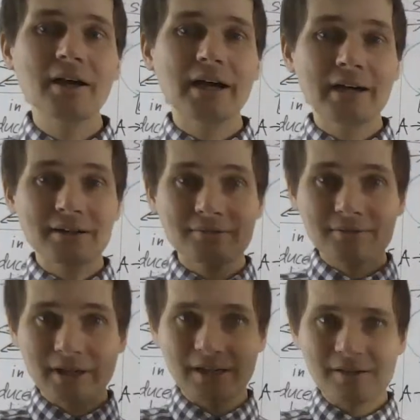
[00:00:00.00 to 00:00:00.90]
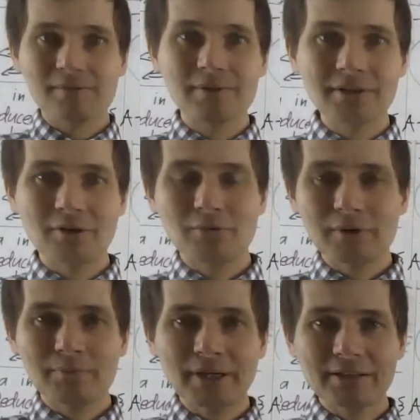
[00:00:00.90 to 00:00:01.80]
And
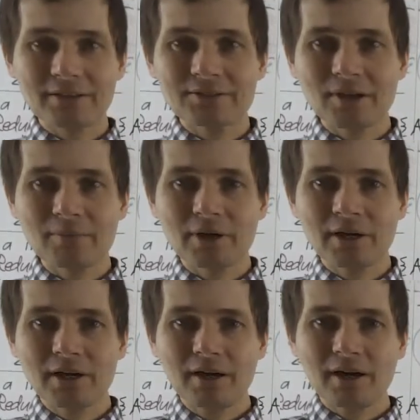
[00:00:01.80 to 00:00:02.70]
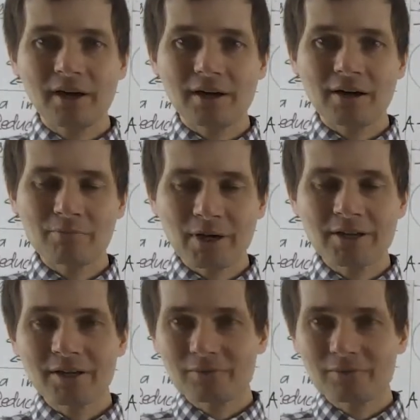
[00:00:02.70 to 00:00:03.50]
we'll pick this up on Monday.